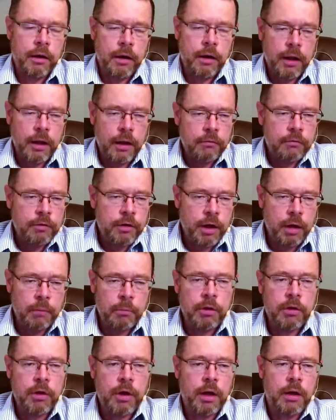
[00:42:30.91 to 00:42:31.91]
And every time
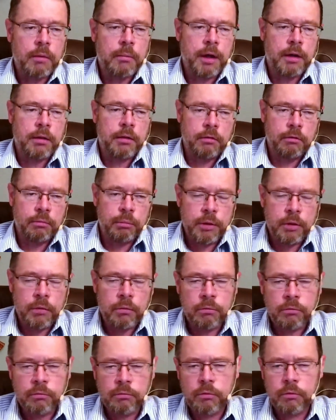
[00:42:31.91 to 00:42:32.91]
we talk about this, we
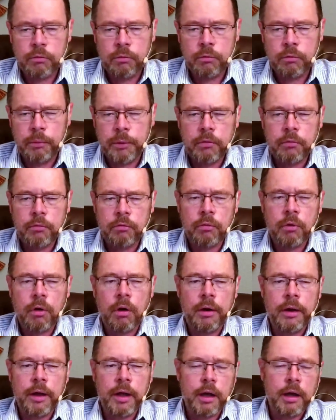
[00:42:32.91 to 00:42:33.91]
do
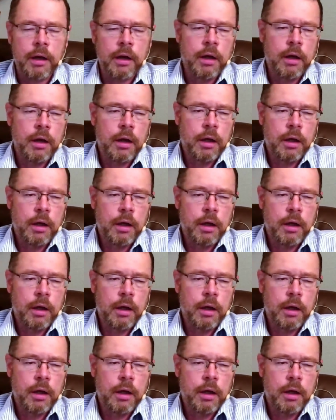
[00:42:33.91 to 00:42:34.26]
draw in